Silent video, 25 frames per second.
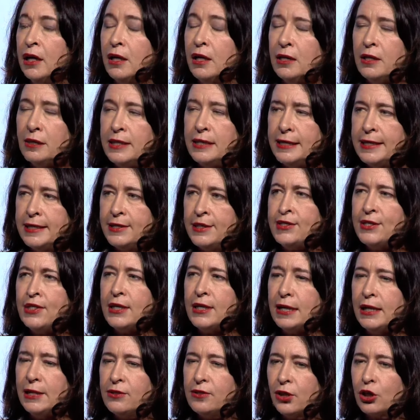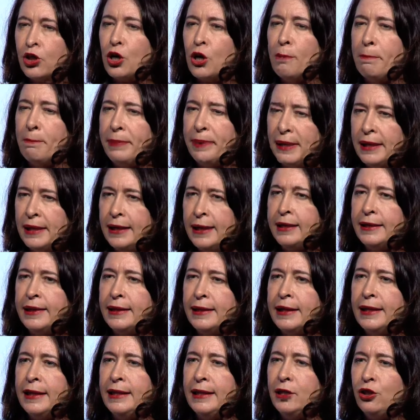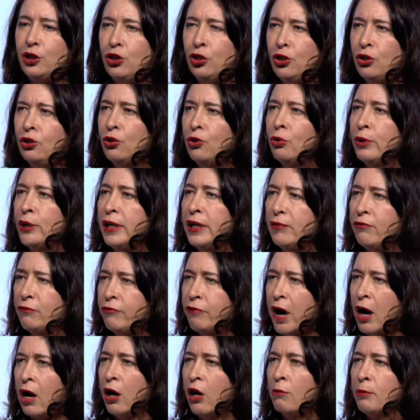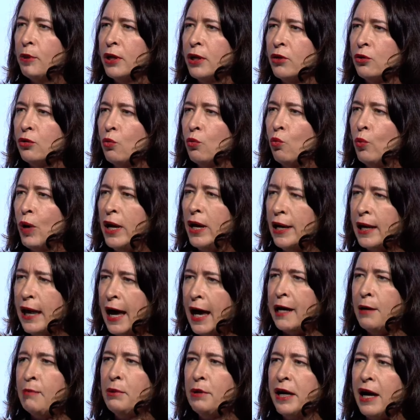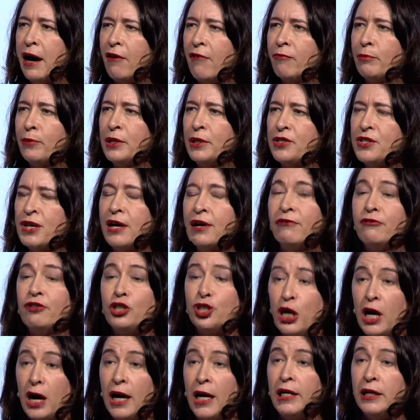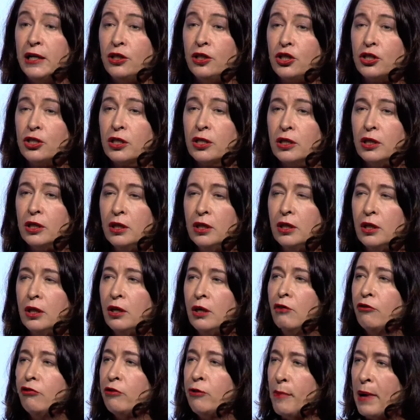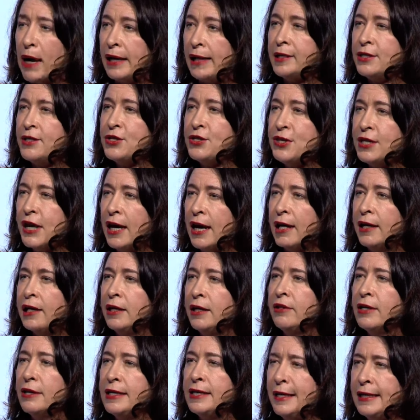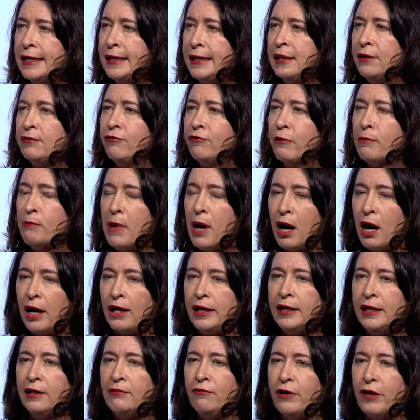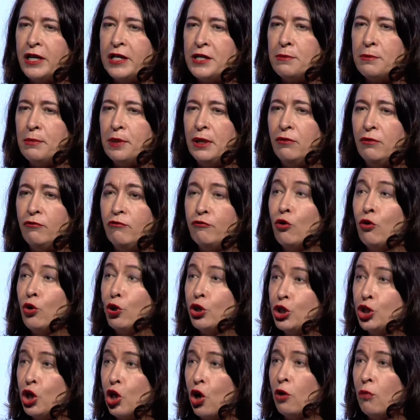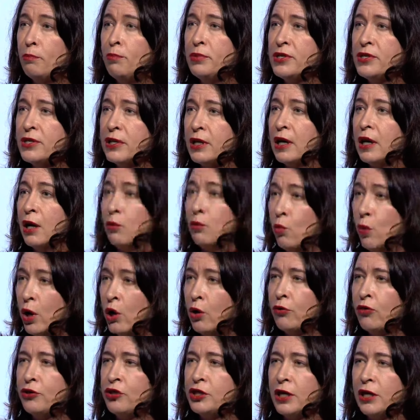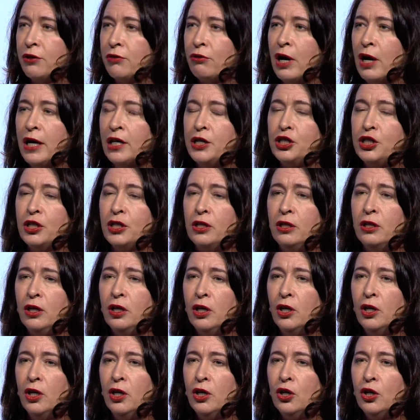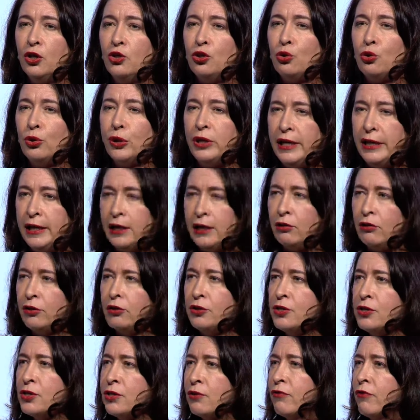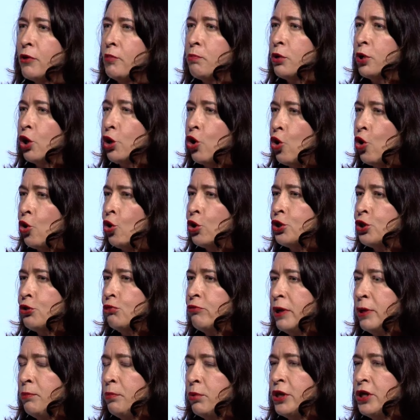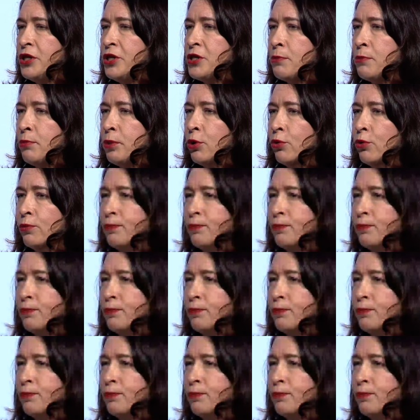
This is a completely new environment where Labor governments have changed from understanding the need for mining investment for jobs and wealth generation to adherence of the precautionary principle.